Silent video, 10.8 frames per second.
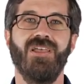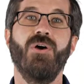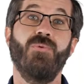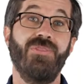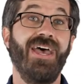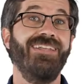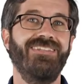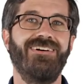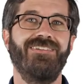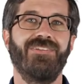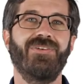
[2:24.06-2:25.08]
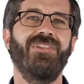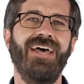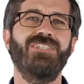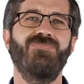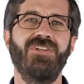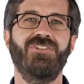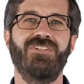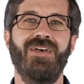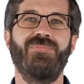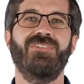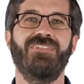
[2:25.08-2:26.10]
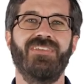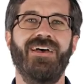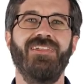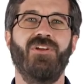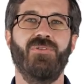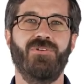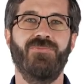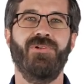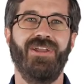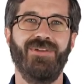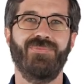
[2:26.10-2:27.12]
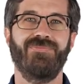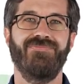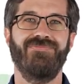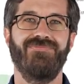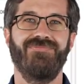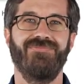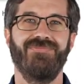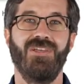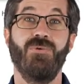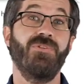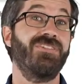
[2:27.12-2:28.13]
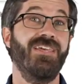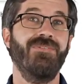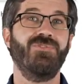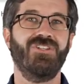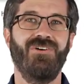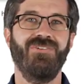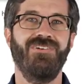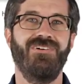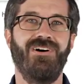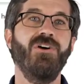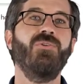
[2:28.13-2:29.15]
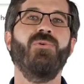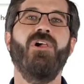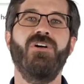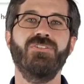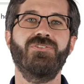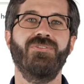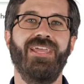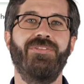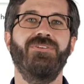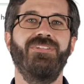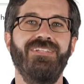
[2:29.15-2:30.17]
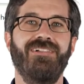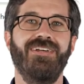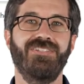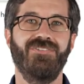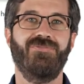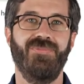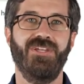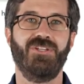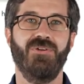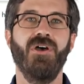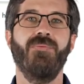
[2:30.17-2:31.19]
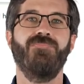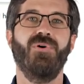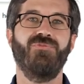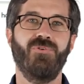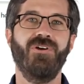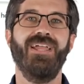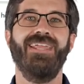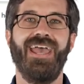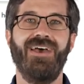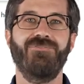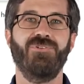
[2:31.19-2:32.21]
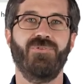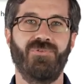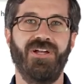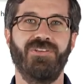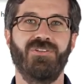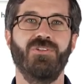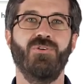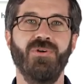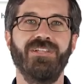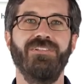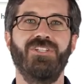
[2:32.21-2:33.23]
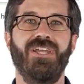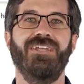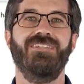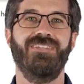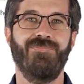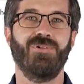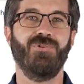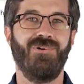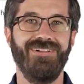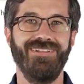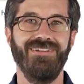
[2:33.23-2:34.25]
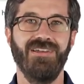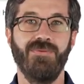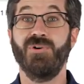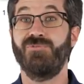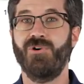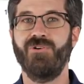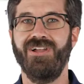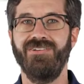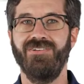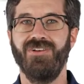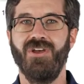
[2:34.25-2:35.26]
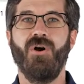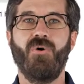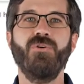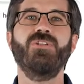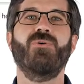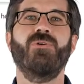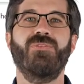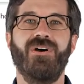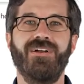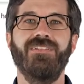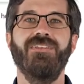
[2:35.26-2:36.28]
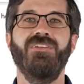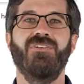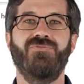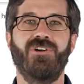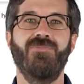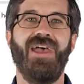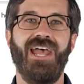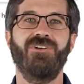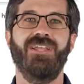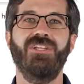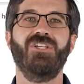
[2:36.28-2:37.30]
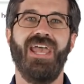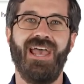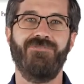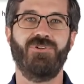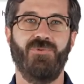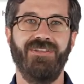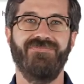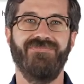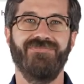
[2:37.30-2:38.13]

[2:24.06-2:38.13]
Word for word: With that done, the last major step is designing our thermal ramp. With the setup shown, Uncle will also gather DLS information before and after the run to quickly check sample quality before run or to orthogonally confirm aggregation after one.